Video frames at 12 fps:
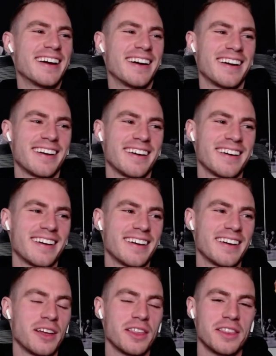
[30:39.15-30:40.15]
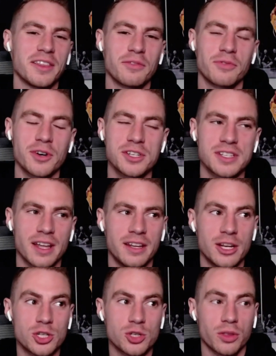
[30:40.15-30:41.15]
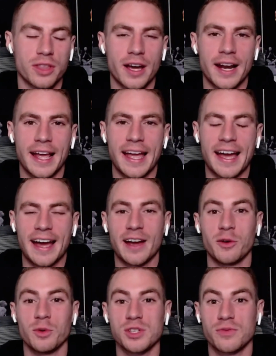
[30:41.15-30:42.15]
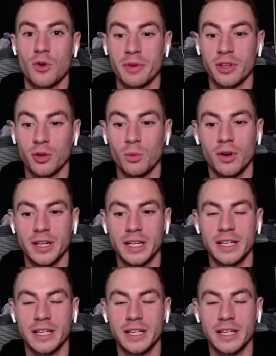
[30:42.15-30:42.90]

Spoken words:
The first initial thought I had was Formula One.